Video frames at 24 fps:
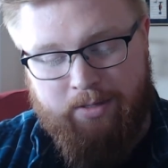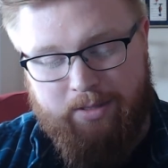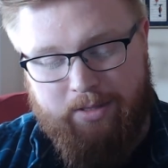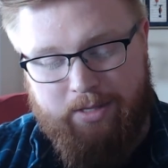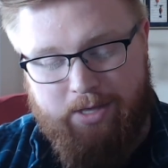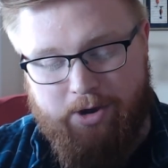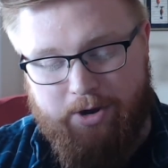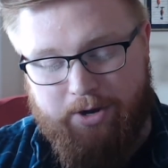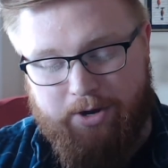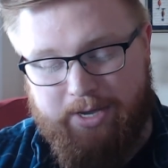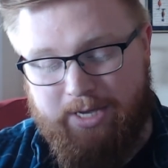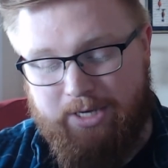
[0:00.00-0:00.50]

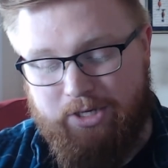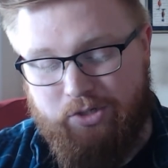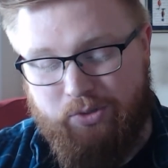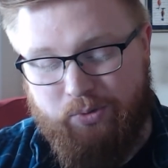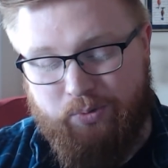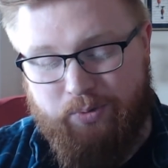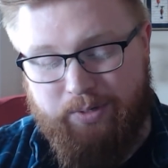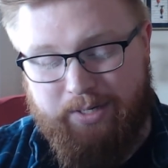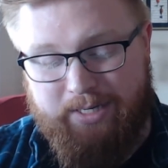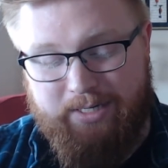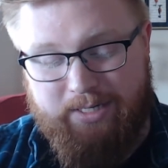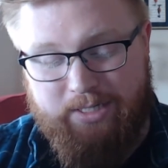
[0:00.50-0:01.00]
The Archangel
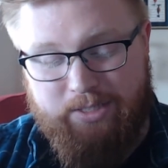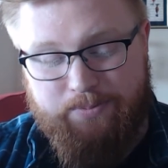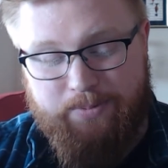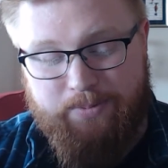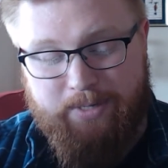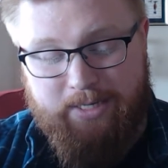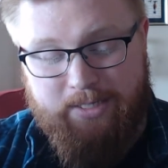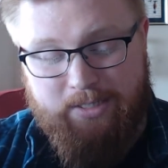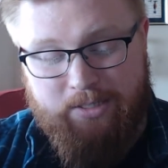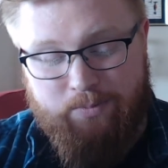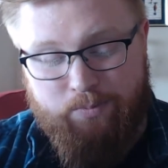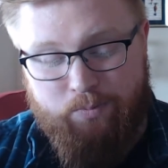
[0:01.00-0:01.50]
quickened his
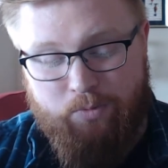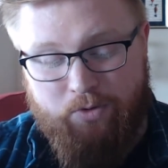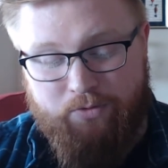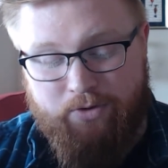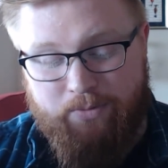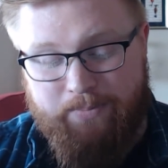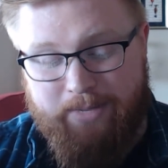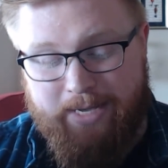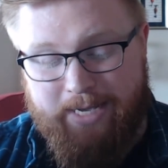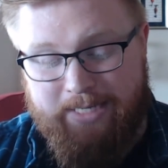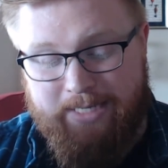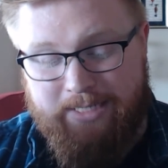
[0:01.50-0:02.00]
pace,
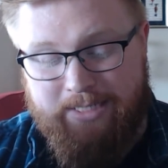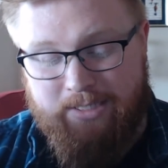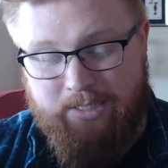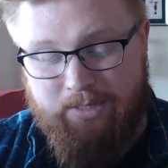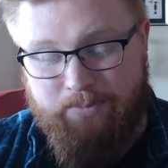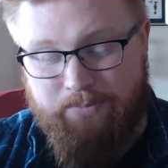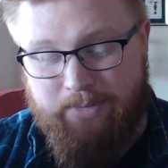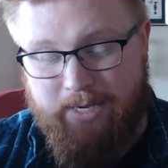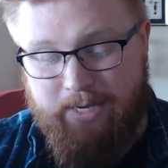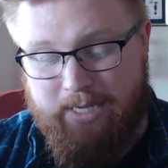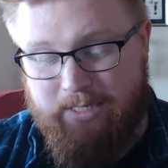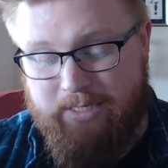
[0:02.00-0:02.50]
moving past his
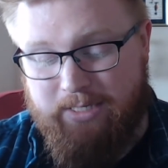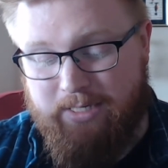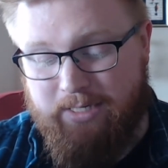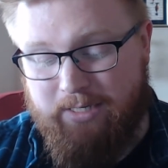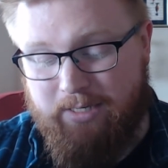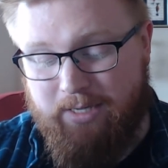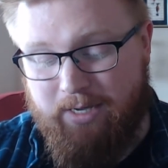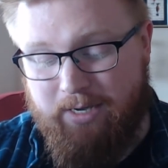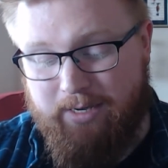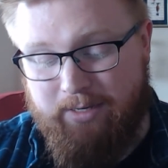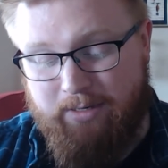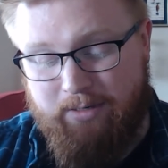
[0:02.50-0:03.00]
companion
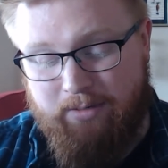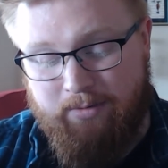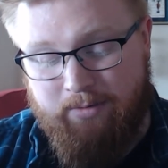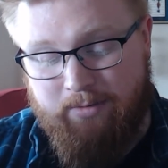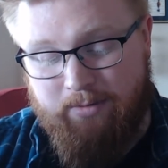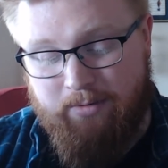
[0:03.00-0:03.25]
and guide.